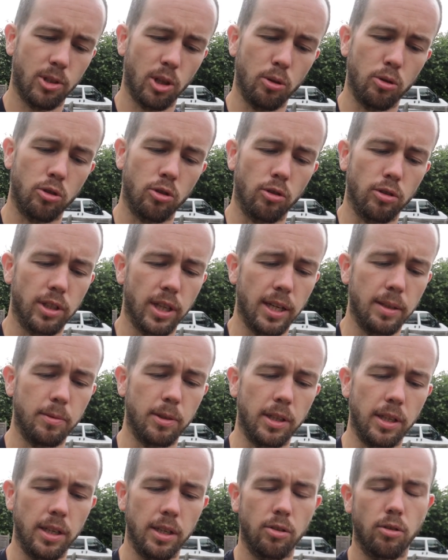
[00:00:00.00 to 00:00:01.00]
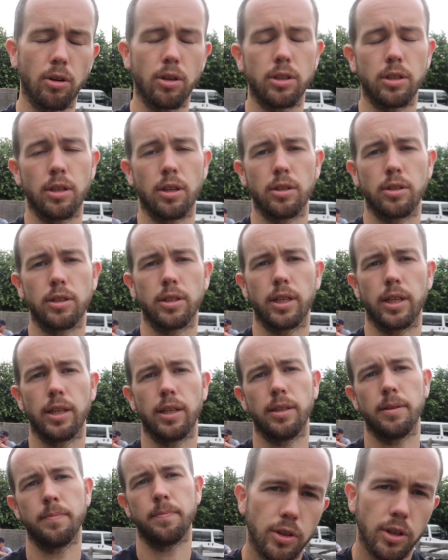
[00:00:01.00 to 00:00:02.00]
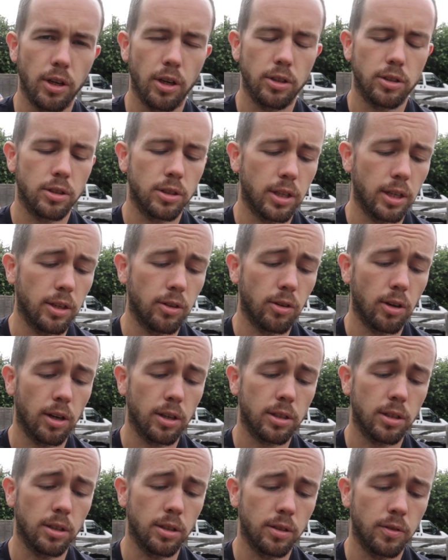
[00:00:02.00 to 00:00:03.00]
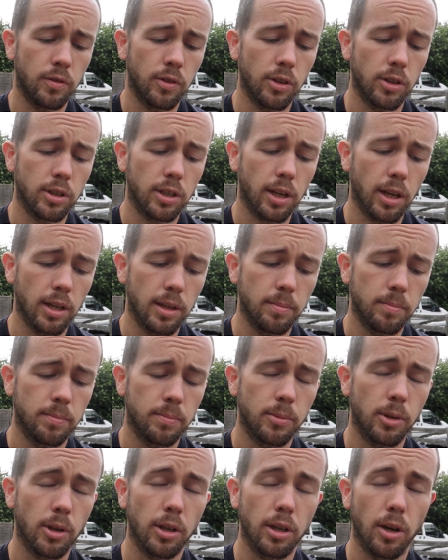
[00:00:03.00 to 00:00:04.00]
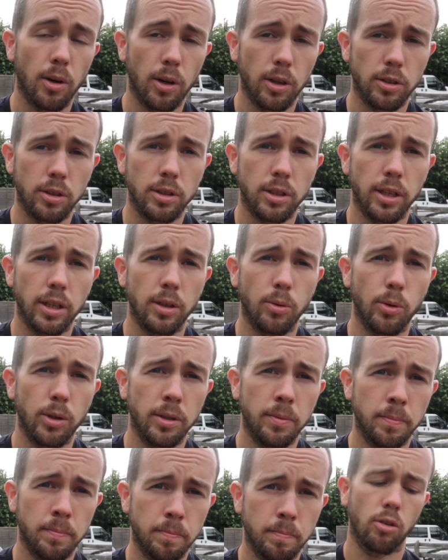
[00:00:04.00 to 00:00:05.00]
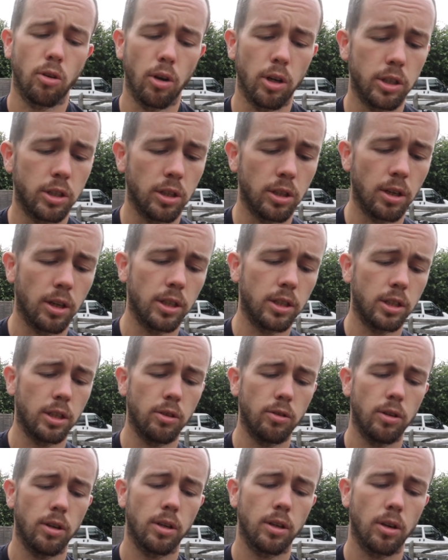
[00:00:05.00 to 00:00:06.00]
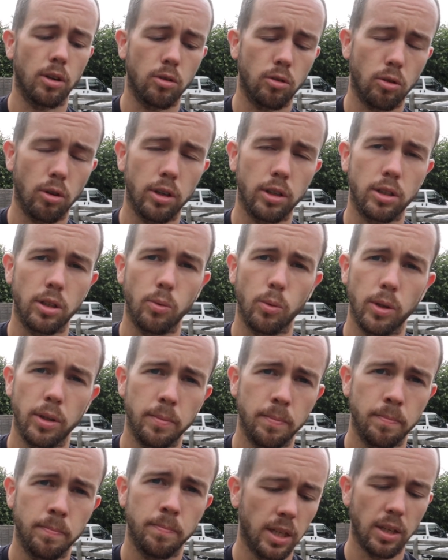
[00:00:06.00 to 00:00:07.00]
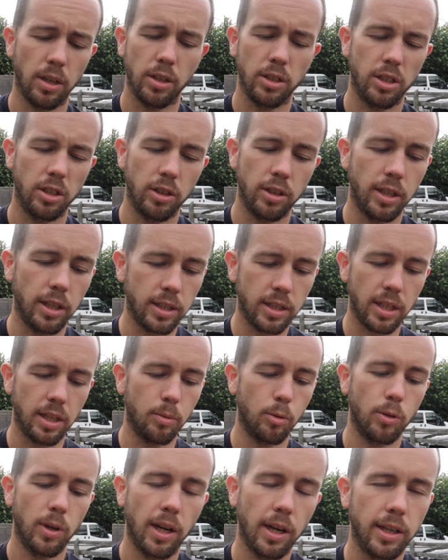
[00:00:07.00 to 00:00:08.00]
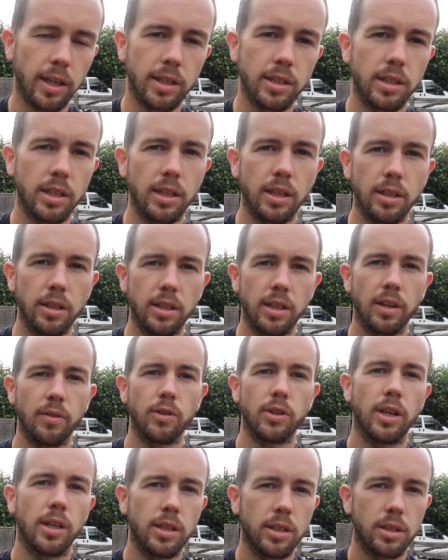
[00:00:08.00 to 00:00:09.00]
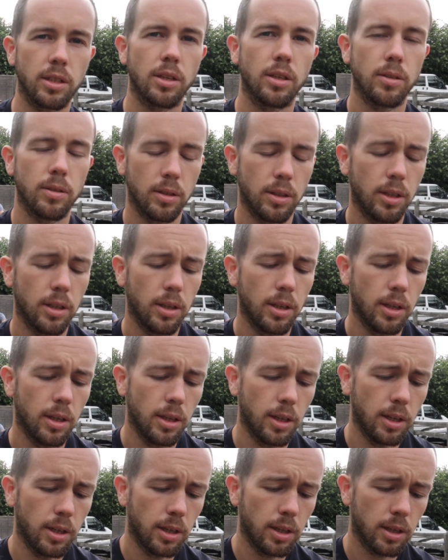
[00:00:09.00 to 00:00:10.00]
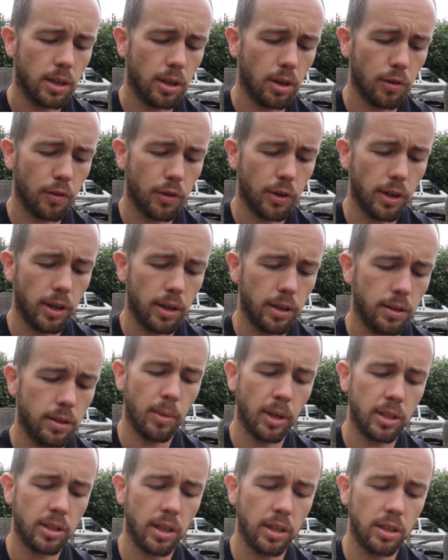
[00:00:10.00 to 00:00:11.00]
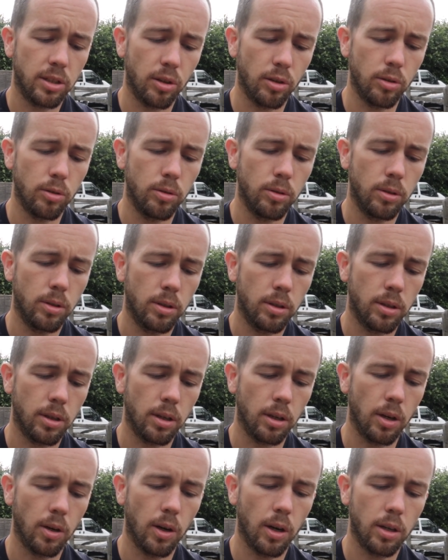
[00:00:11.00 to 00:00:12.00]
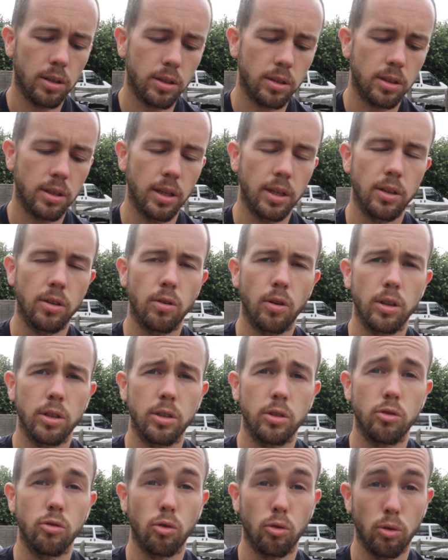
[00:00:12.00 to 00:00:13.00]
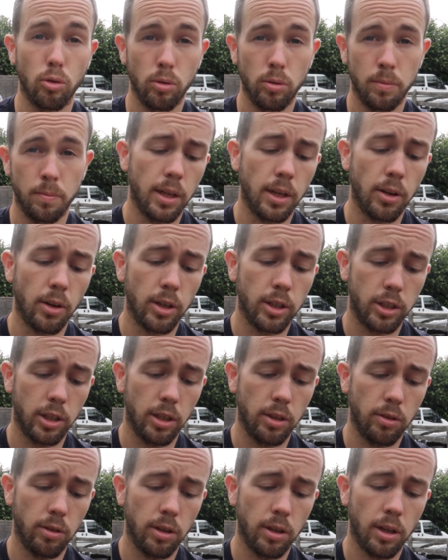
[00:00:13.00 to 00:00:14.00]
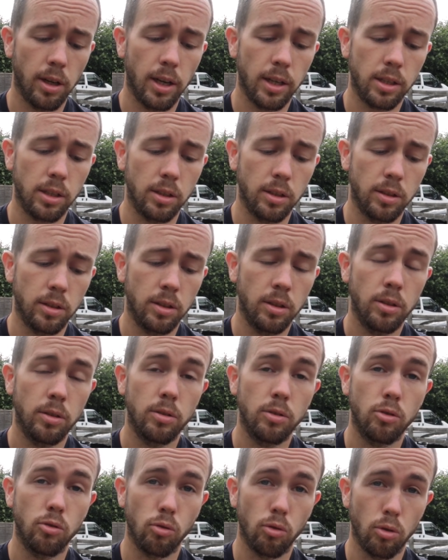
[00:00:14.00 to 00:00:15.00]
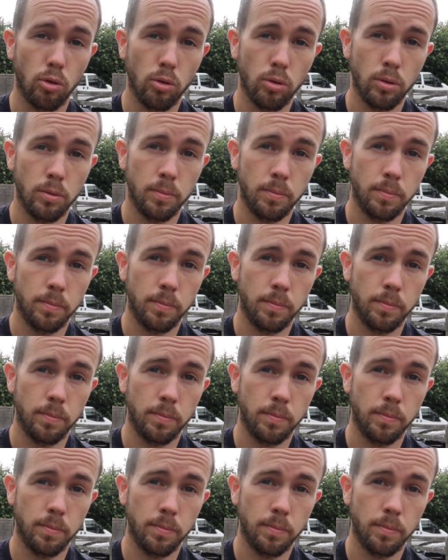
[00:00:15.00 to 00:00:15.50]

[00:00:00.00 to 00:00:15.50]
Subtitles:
Two strong teams in there, Croatia and Argentina. The Argentina-Iceland first game, going to go Argentina win. Croatia-Nigeria, I'll go Croatia win. Nigeria didn't seem all that against England the other day, so go for that. Match day two, I got Argentina-Croatia draw. Nigeria-Iceland draw.